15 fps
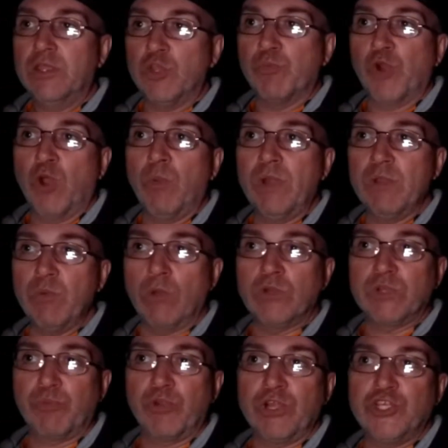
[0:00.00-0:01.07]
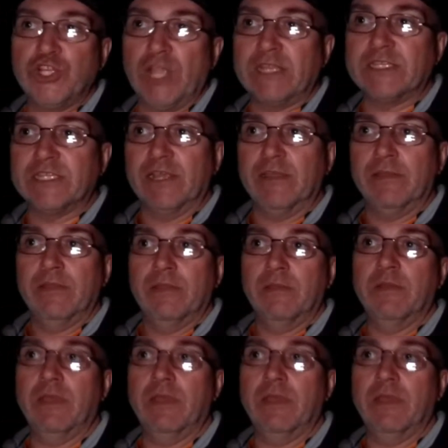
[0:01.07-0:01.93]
You probably won't appreciate it,